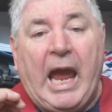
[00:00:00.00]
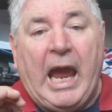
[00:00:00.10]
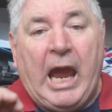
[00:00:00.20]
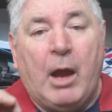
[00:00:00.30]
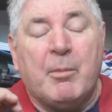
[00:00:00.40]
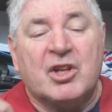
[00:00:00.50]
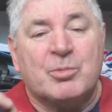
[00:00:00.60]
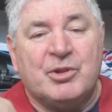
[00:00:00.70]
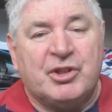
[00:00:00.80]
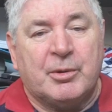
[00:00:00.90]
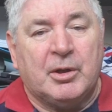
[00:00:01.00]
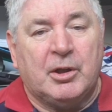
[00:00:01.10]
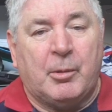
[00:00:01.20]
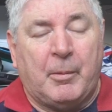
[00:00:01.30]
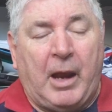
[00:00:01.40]
how much
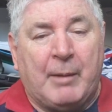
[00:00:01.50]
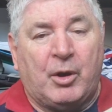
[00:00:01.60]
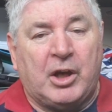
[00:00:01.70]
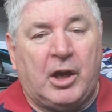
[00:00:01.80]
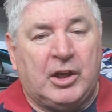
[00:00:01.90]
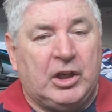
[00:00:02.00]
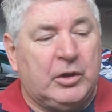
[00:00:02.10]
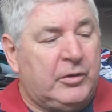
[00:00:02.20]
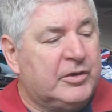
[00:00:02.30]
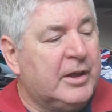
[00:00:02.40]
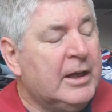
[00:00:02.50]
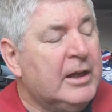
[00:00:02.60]
material am I going to use?